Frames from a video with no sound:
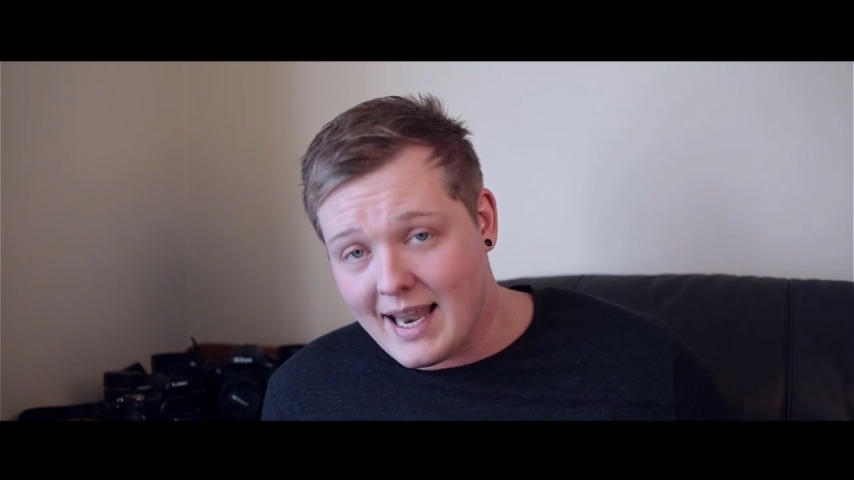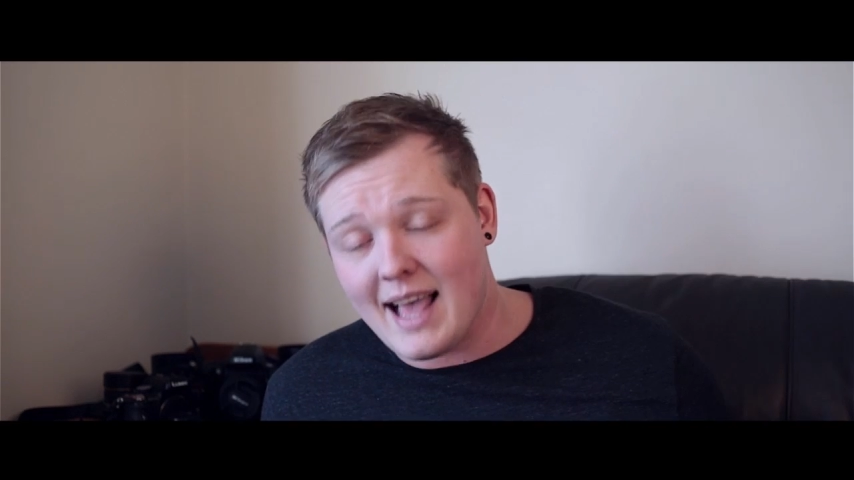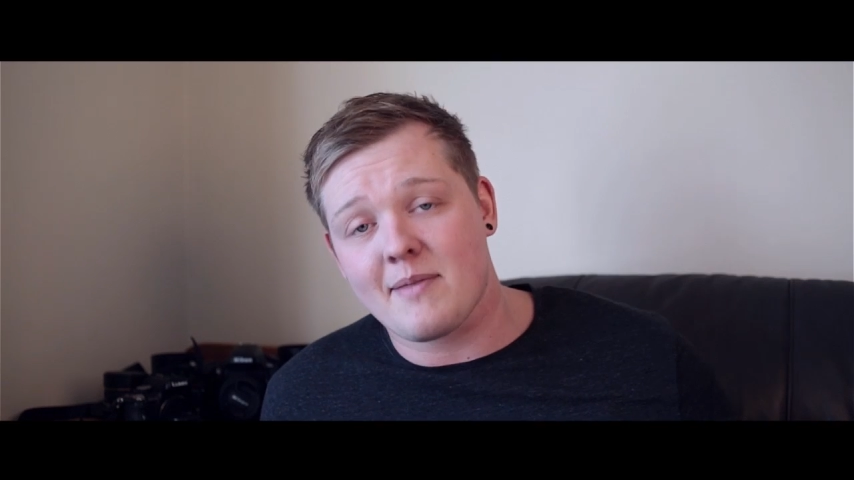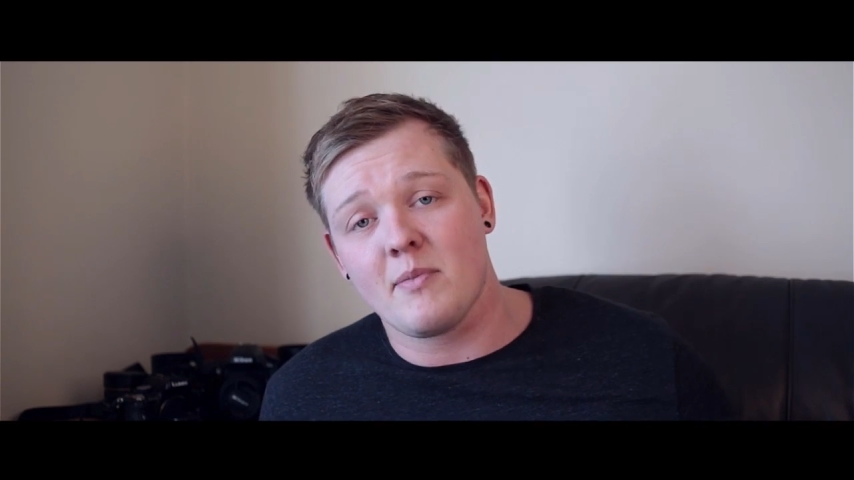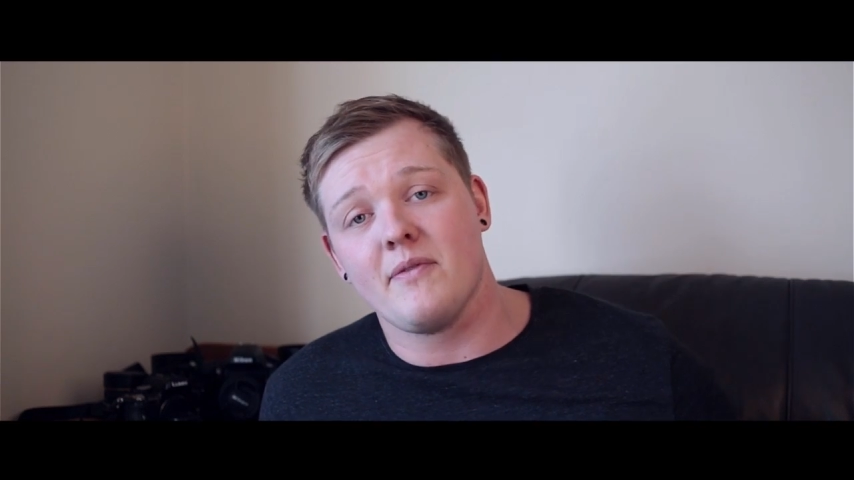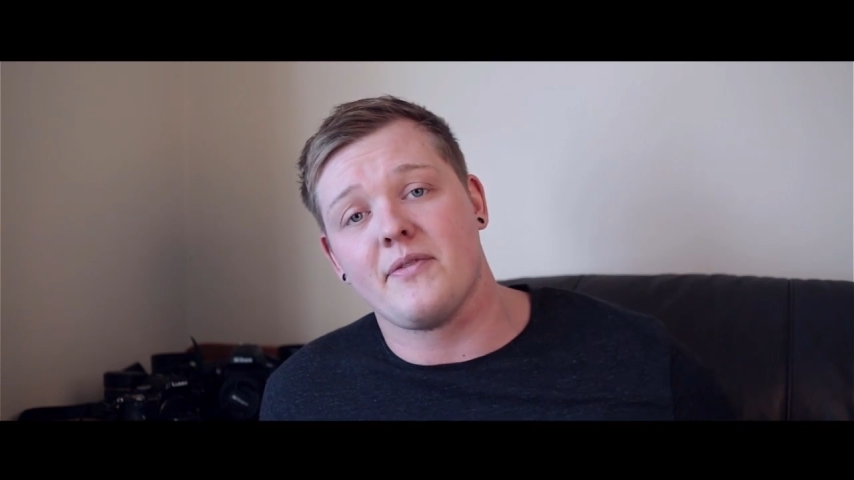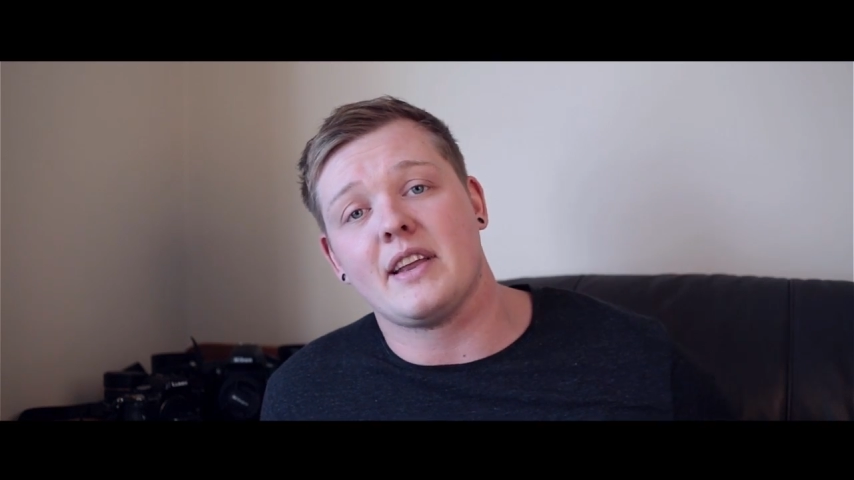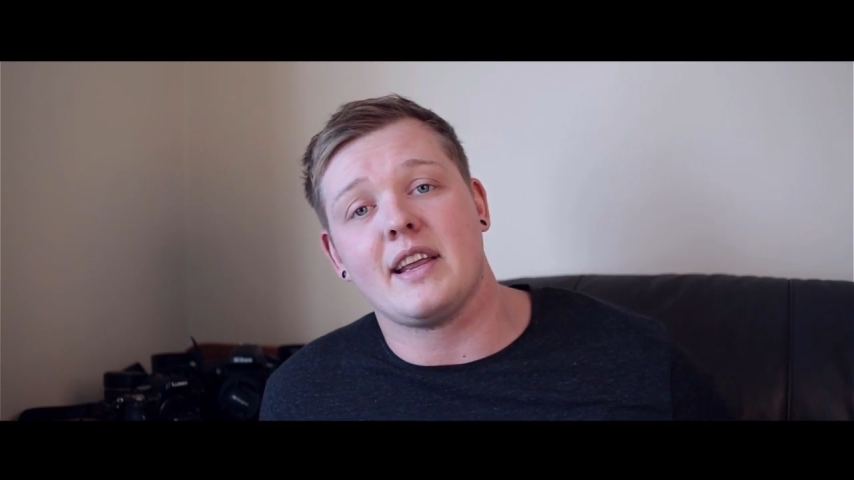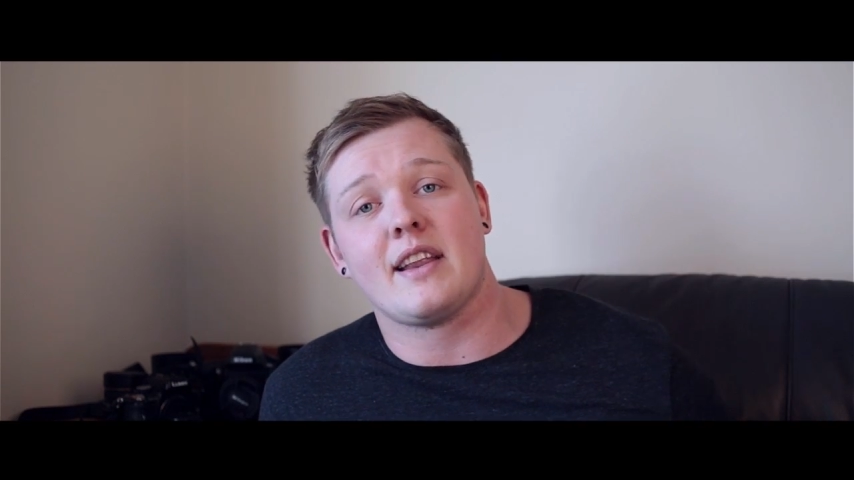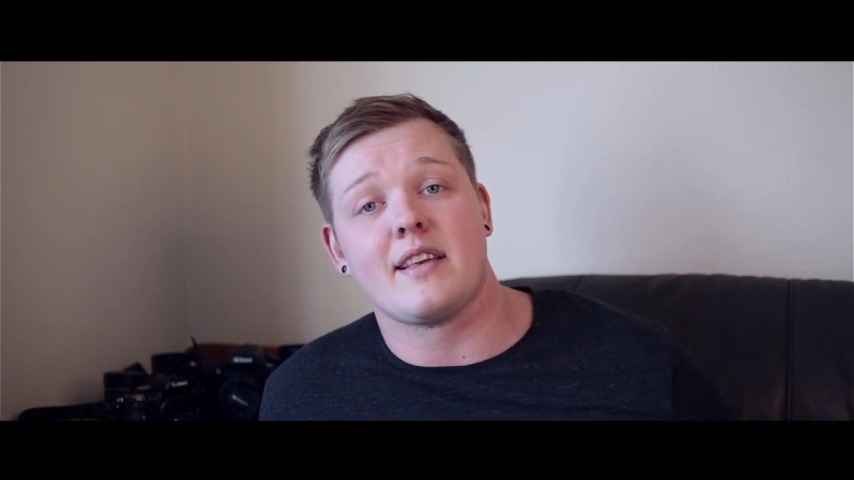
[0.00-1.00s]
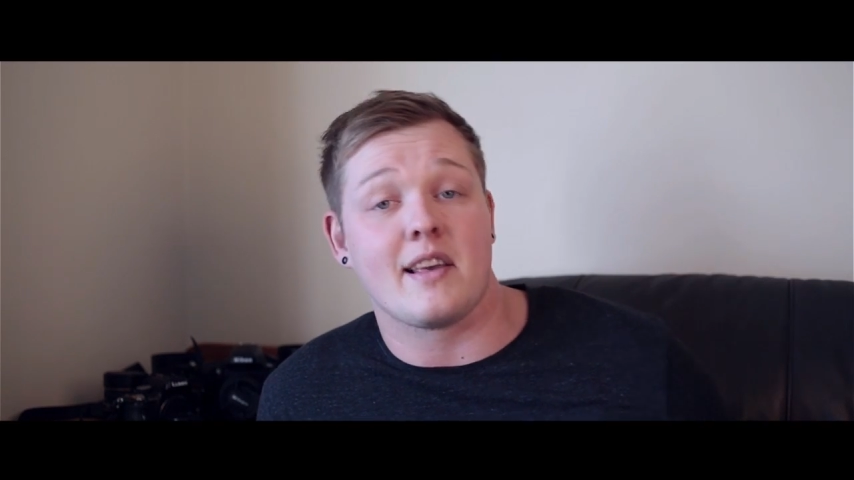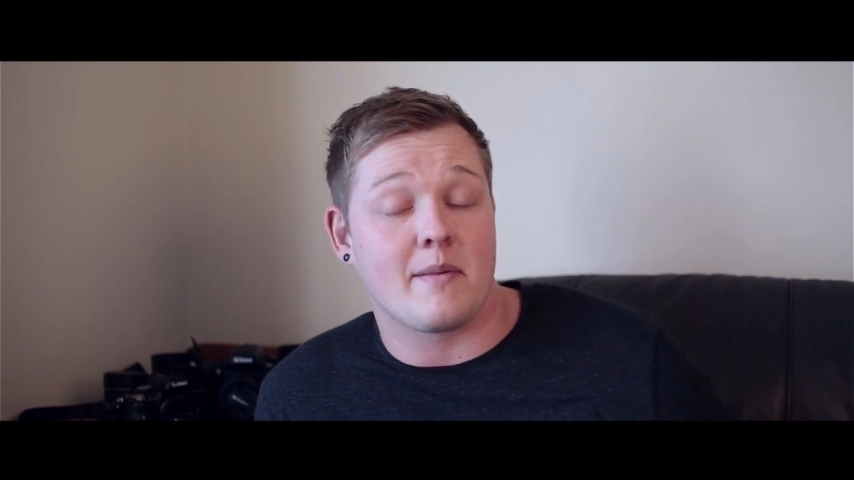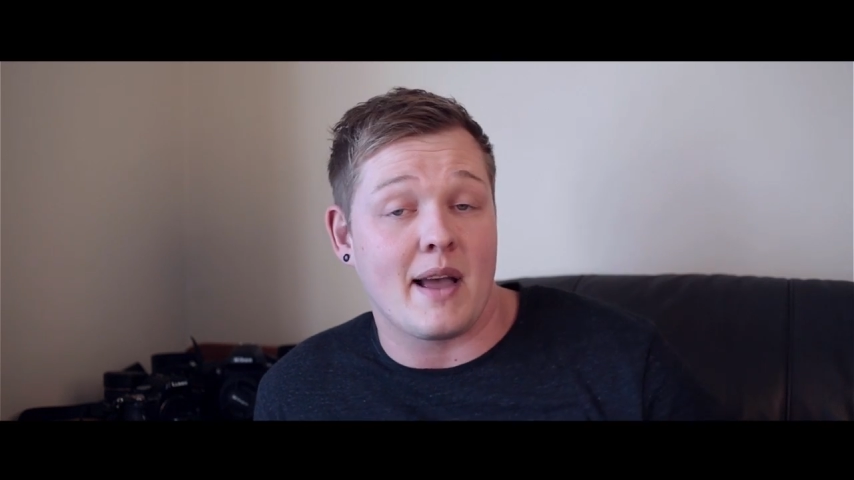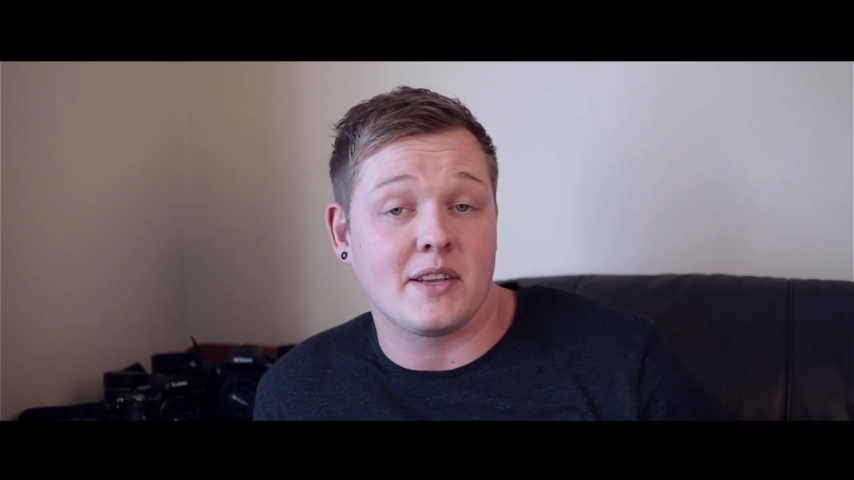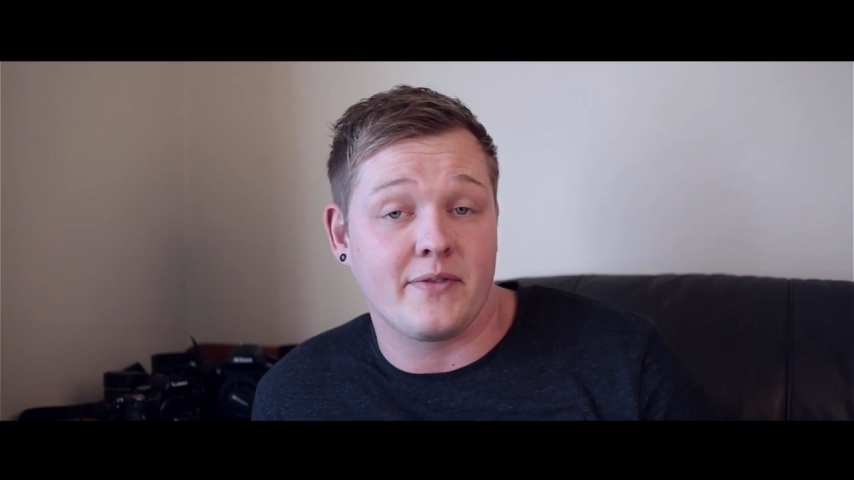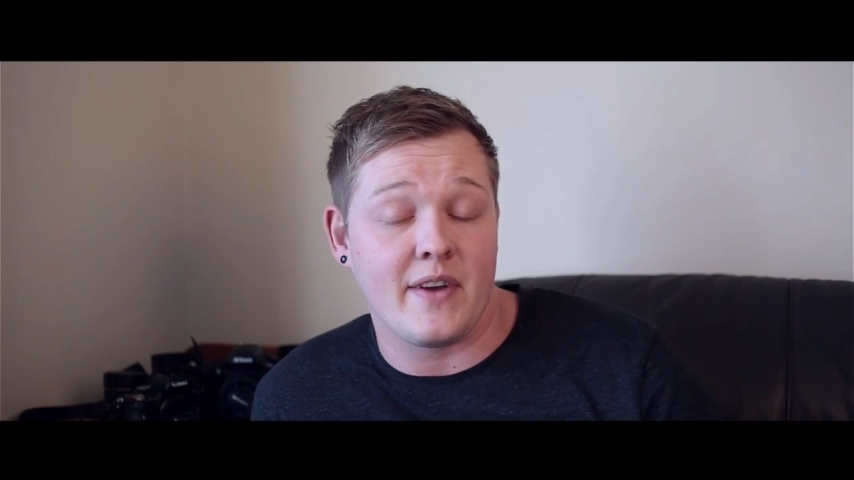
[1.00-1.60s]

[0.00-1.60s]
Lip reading: Last month they did a 6-page